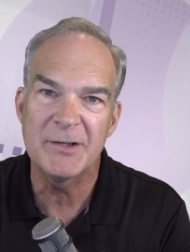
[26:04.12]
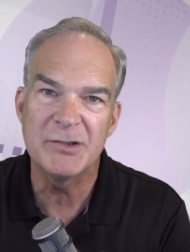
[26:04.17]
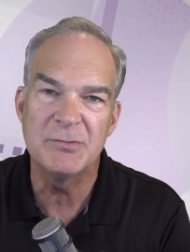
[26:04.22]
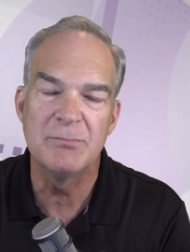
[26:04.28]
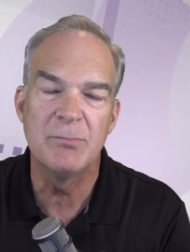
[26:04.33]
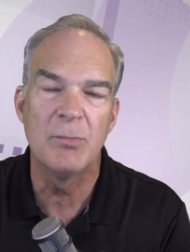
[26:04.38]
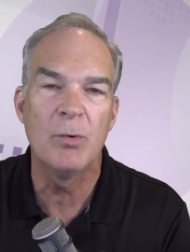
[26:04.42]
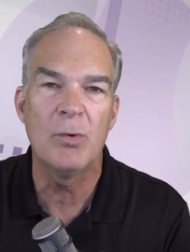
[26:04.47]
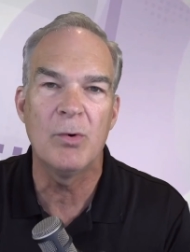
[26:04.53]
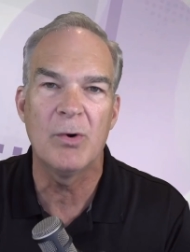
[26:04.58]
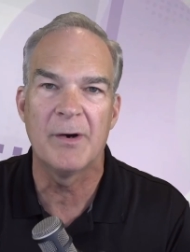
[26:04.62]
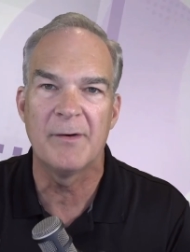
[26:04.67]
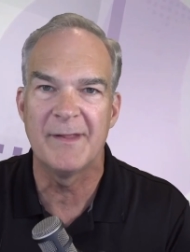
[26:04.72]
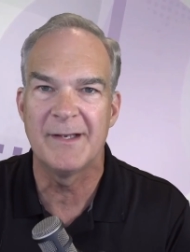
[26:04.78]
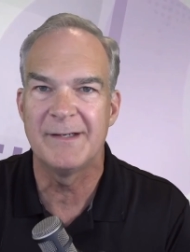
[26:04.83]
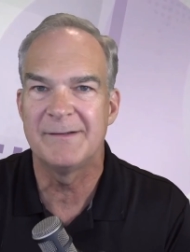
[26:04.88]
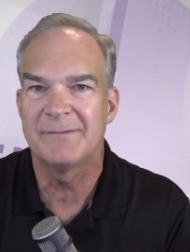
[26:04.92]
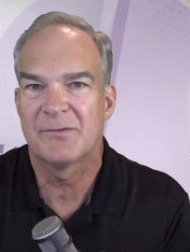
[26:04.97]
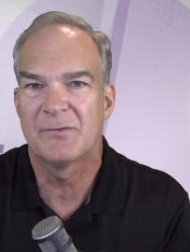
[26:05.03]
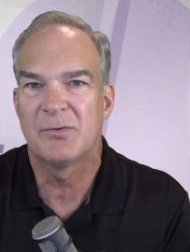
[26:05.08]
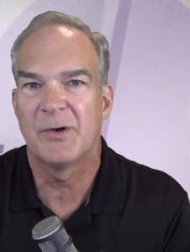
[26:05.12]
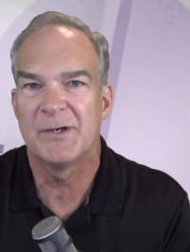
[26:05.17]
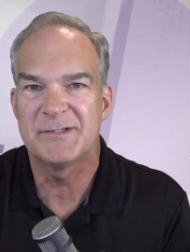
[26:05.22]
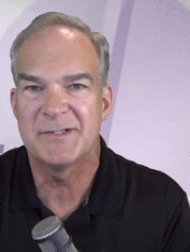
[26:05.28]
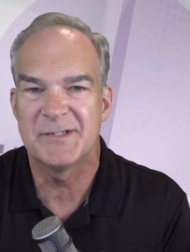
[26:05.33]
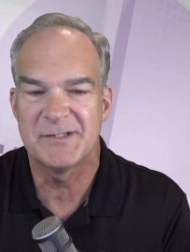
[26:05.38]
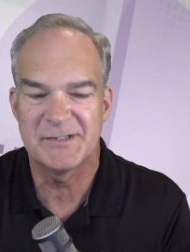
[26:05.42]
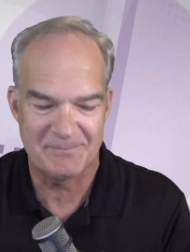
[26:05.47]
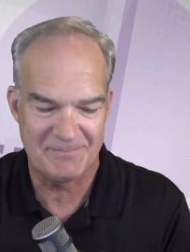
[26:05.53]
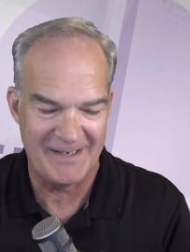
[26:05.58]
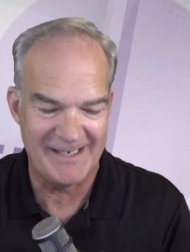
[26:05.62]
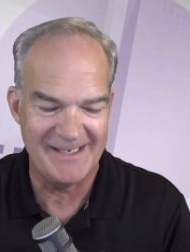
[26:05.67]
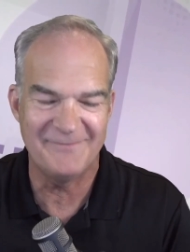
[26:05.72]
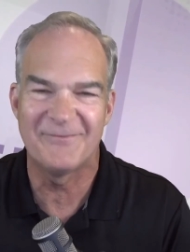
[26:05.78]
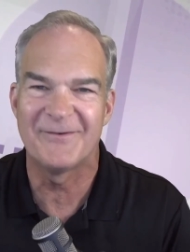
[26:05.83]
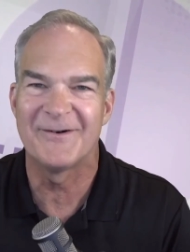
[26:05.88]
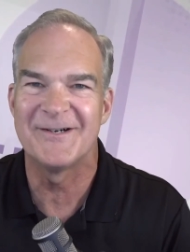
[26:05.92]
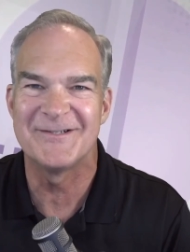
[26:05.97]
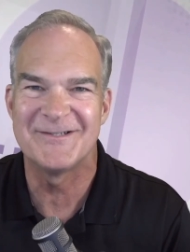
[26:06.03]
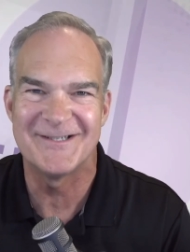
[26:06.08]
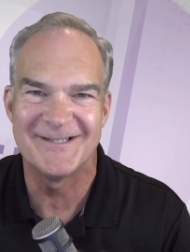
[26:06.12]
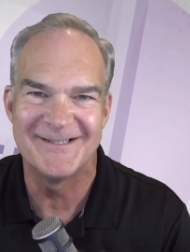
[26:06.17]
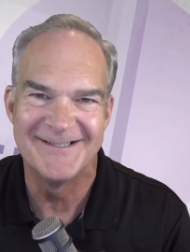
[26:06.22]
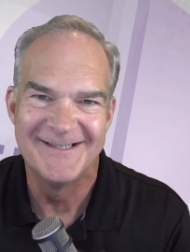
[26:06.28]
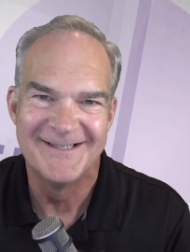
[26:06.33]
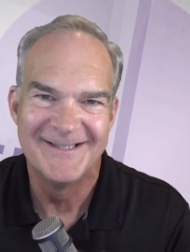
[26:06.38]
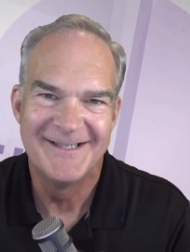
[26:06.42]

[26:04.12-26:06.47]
to do more, then of course there's a paid version.